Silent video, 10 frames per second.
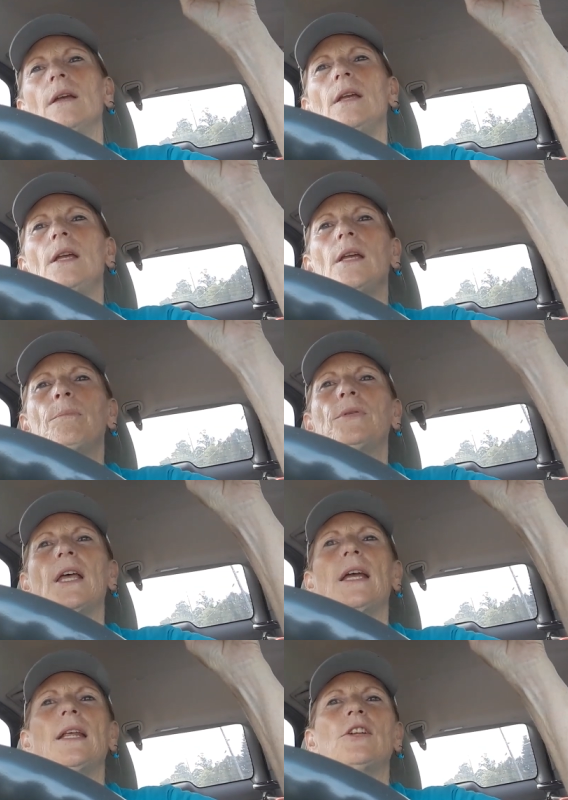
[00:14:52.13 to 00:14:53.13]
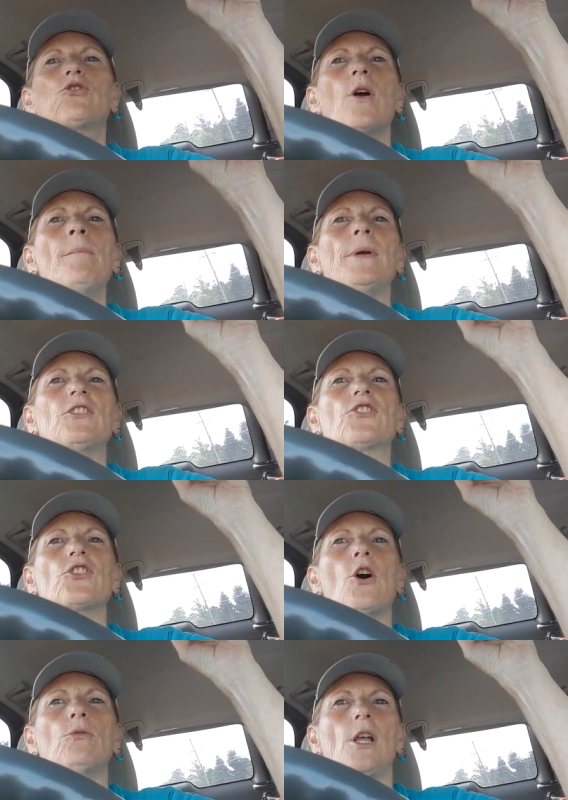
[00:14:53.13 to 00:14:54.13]
he played a trumpet
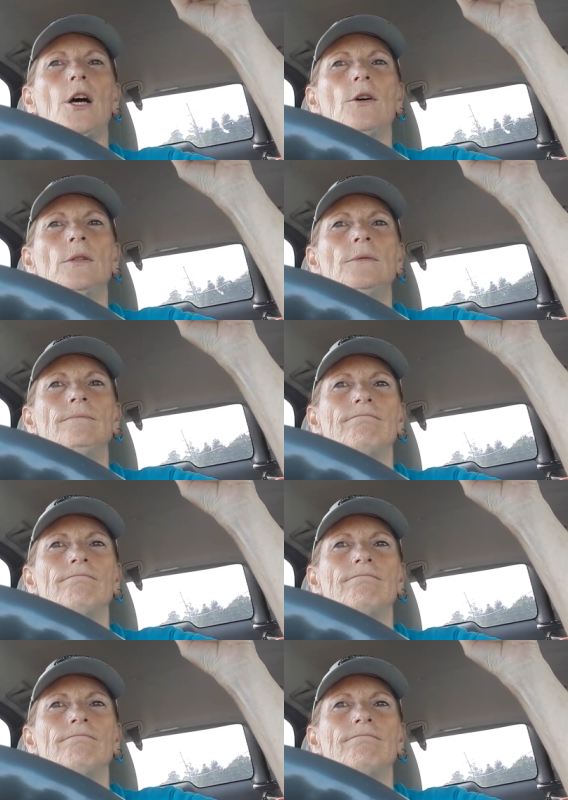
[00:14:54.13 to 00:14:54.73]
solo.